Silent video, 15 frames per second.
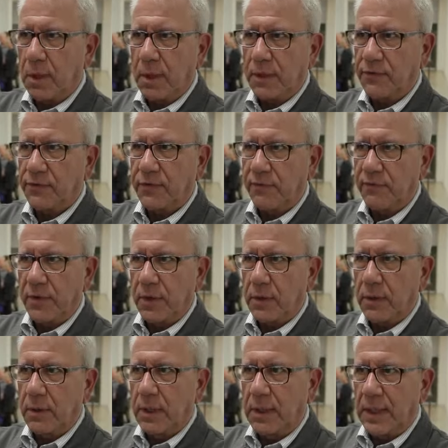artists of
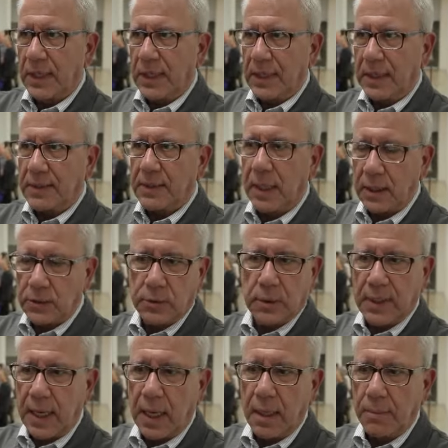her
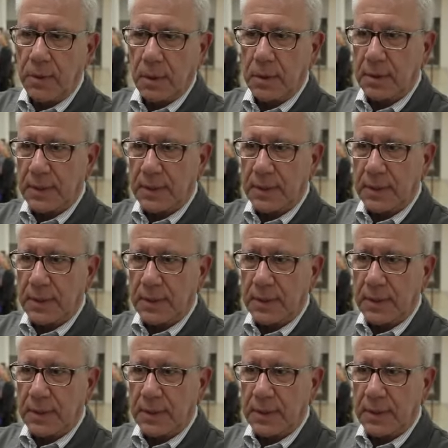intellectual caliber.